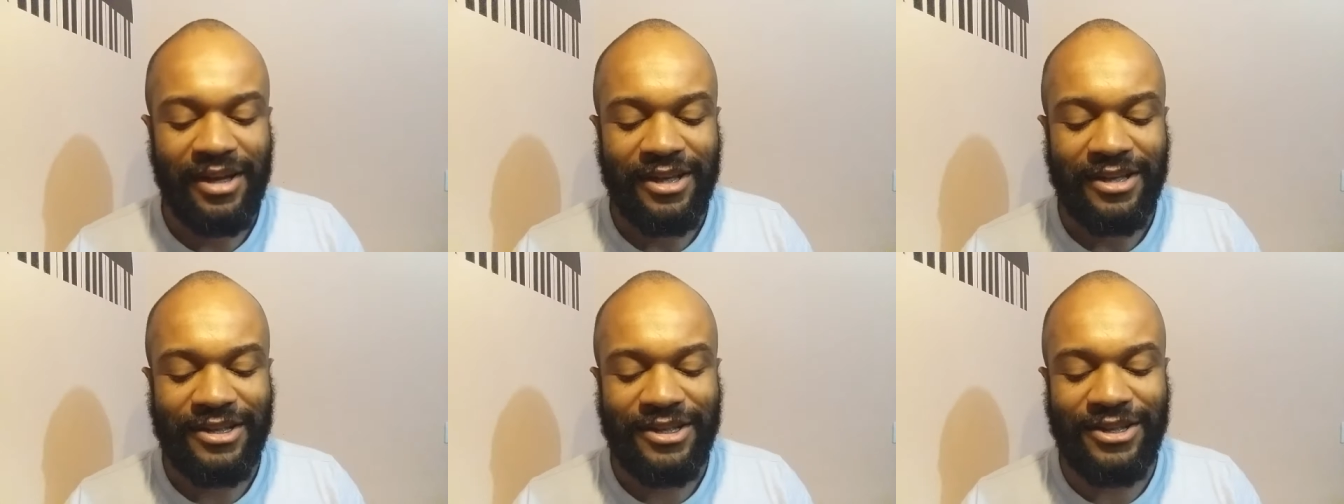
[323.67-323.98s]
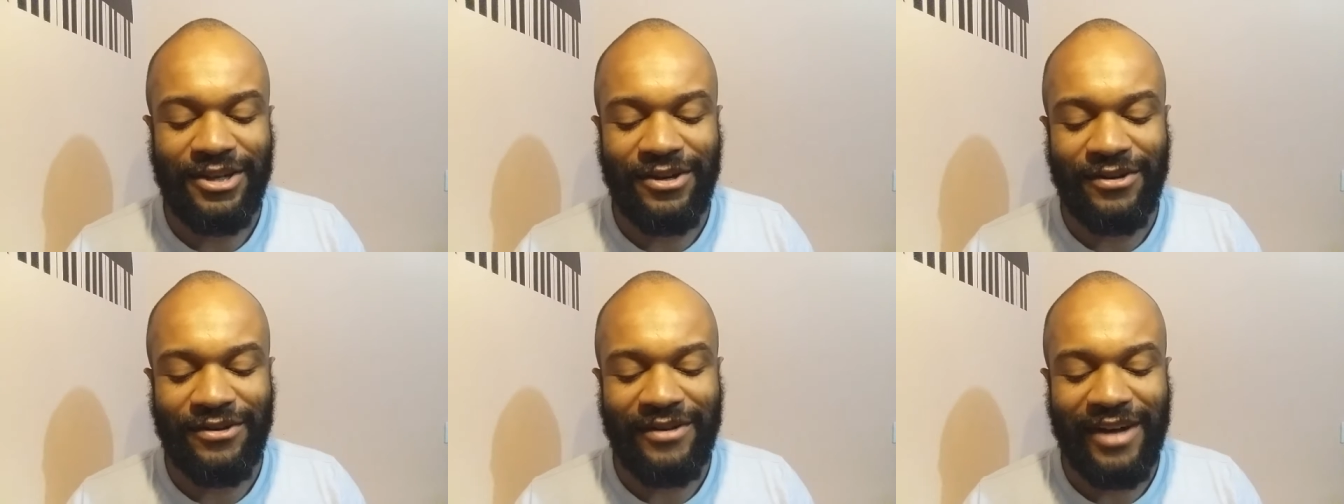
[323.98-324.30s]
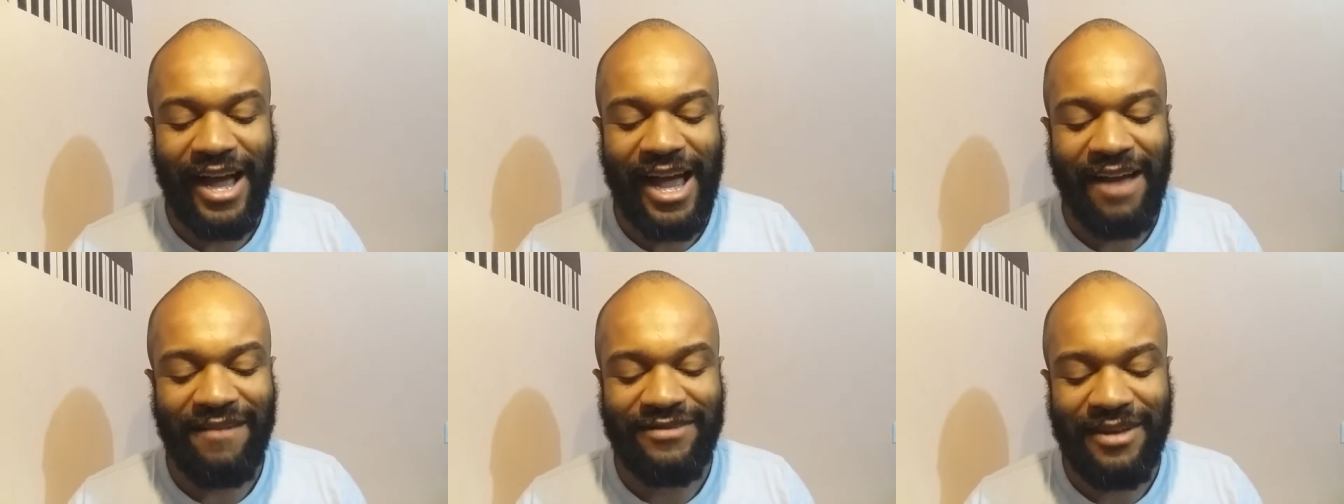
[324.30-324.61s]
So
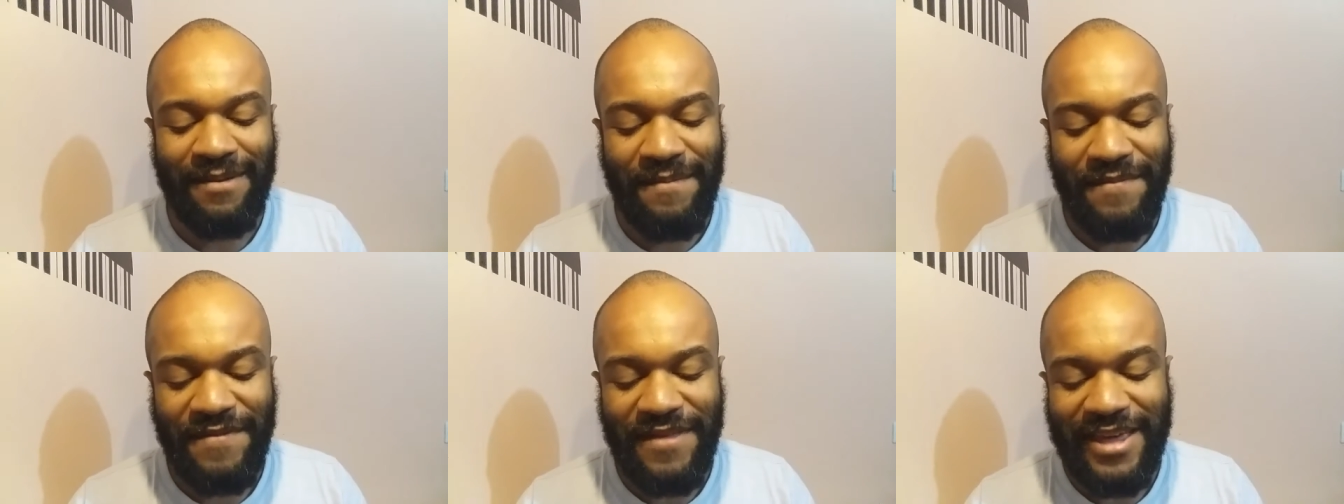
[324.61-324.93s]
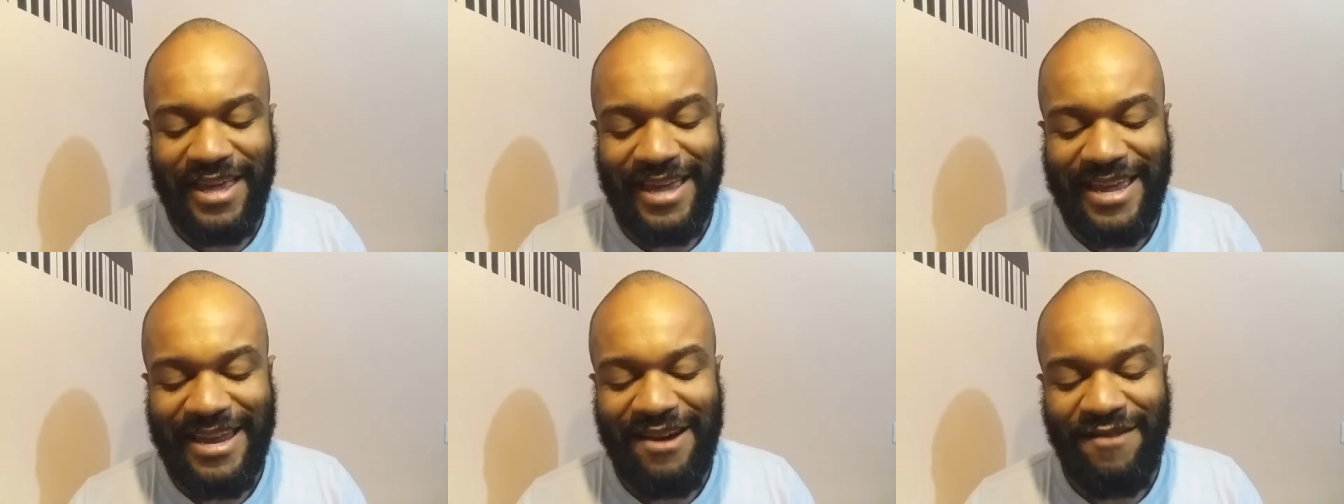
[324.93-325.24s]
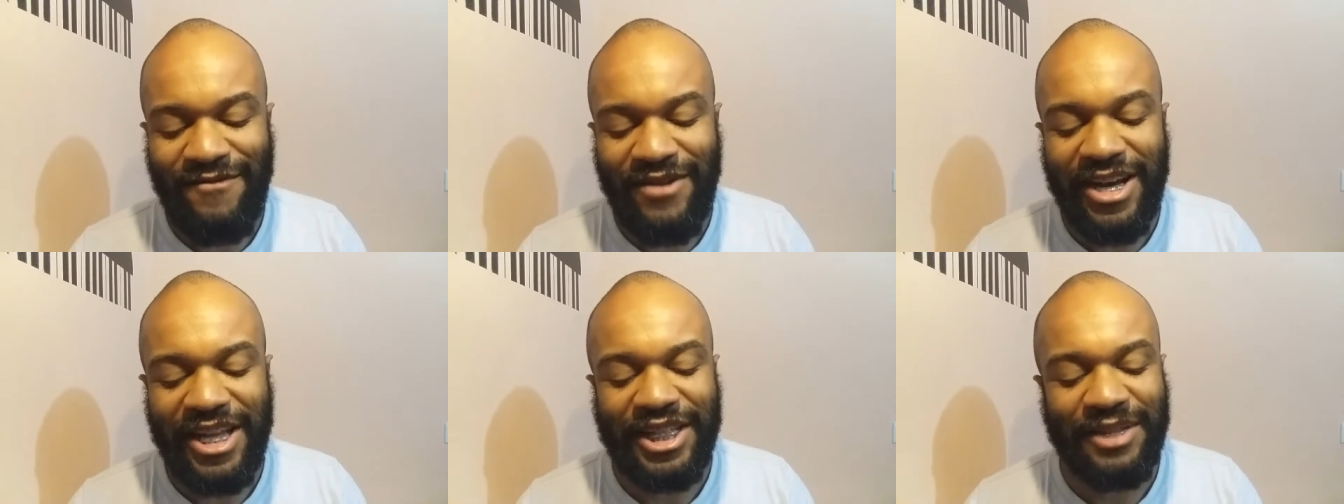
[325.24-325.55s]
I have something
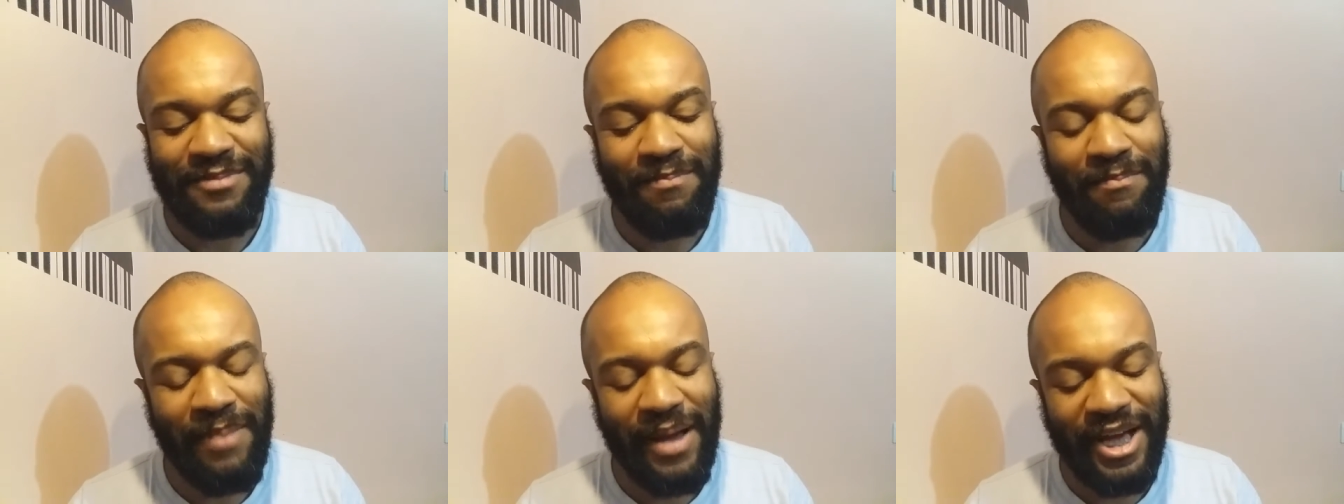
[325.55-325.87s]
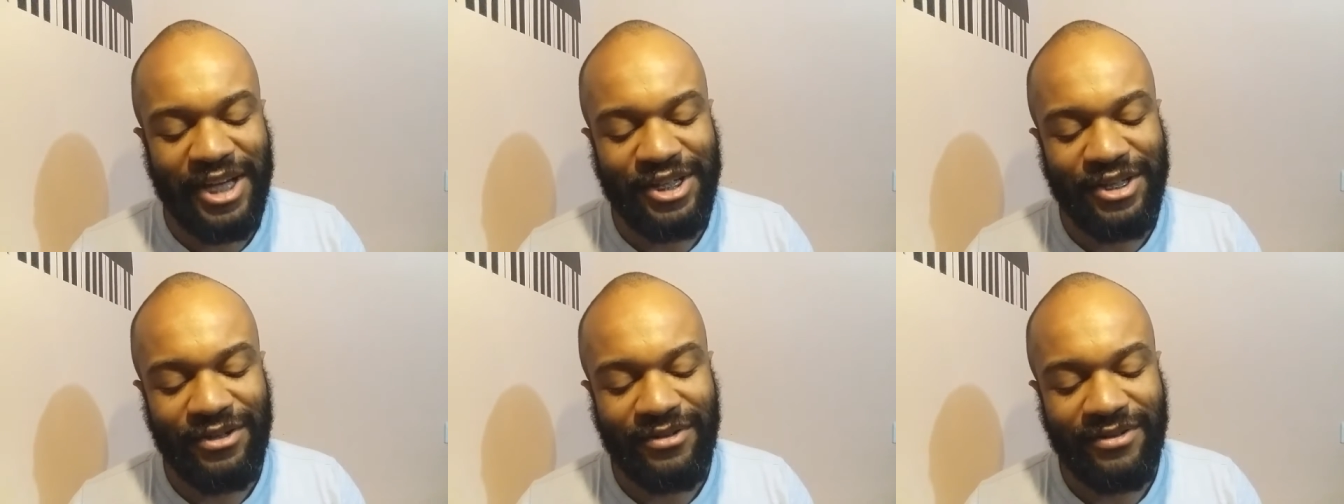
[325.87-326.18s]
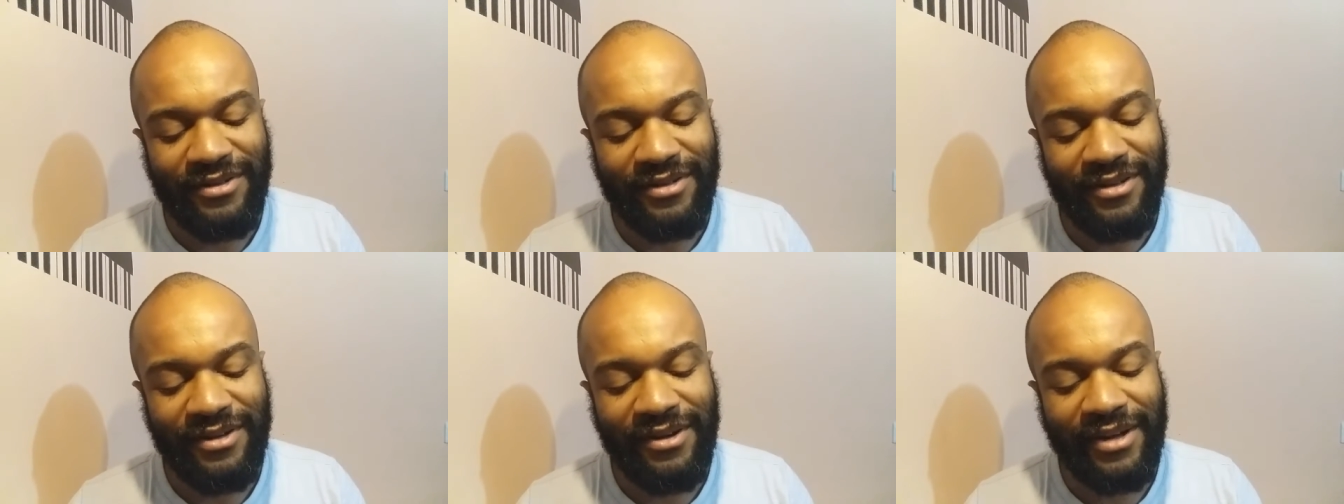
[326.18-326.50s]
here really
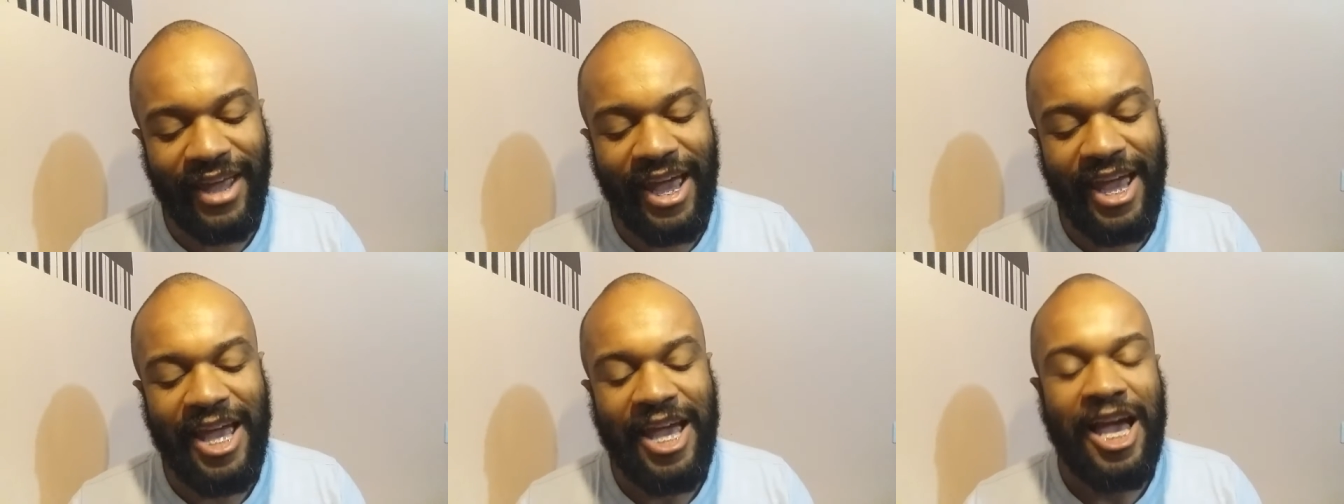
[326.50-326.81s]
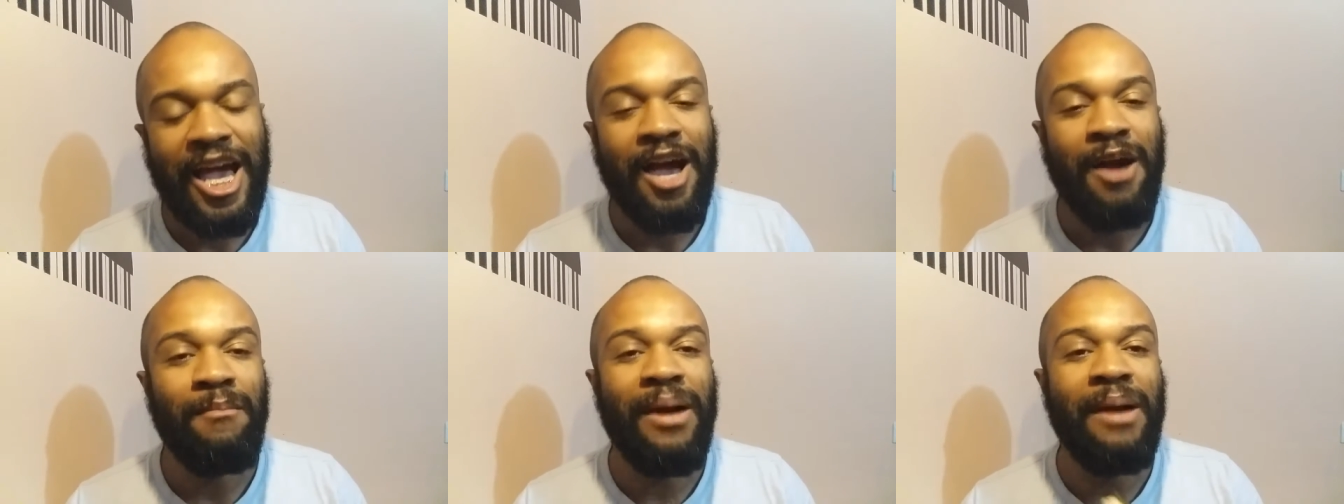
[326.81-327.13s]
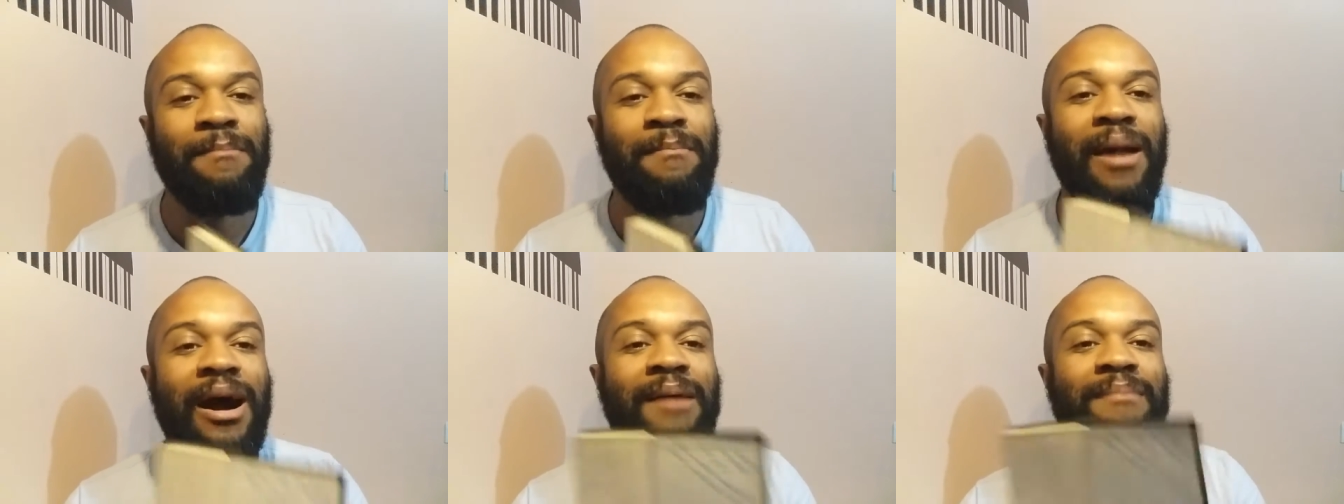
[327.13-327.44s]
special, okay?
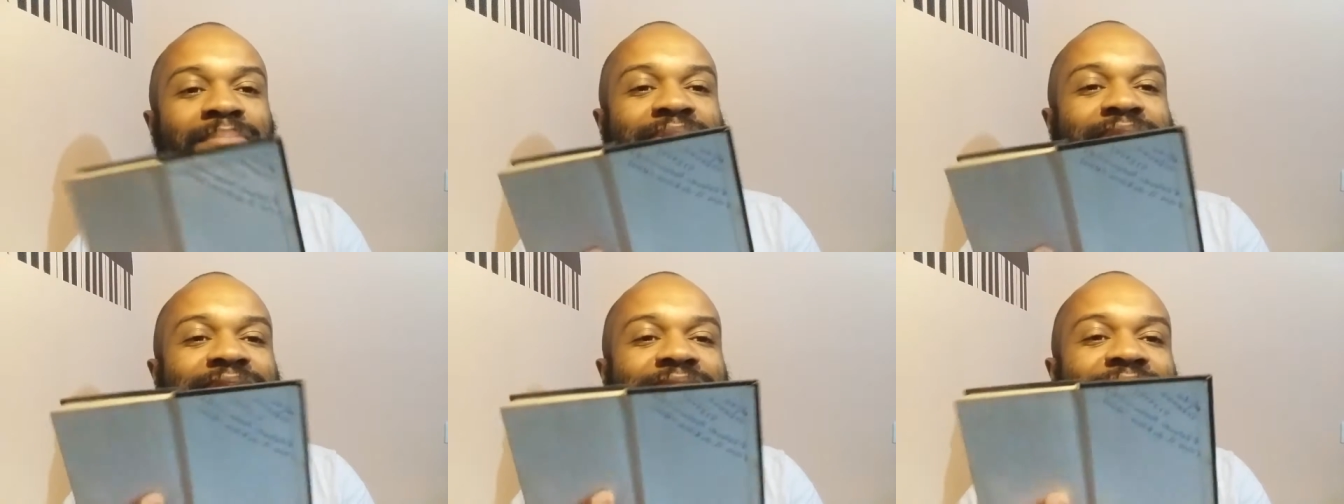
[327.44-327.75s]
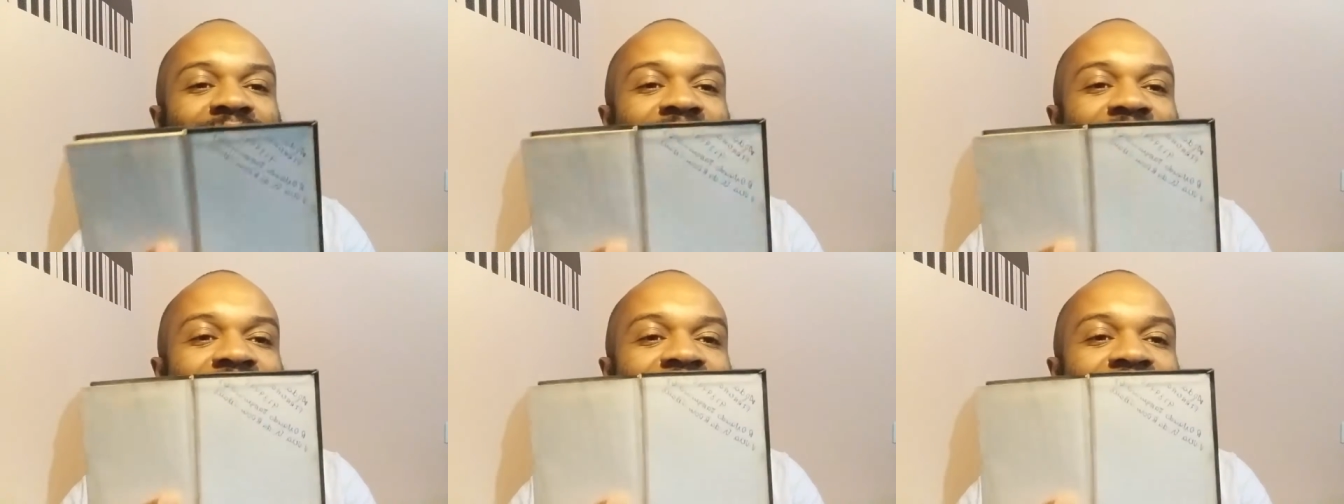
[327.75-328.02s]
My mom's